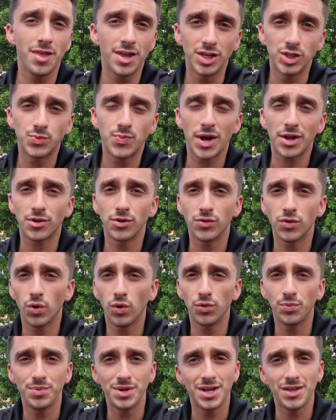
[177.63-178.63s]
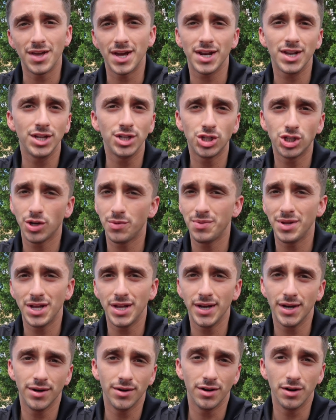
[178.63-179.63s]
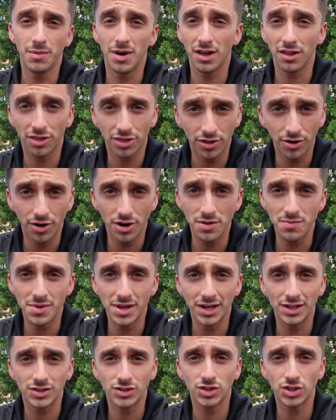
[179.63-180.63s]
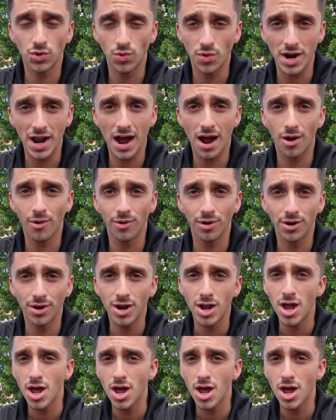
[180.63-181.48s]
The inspector told me that he should be here in about 30 minutes to an hour,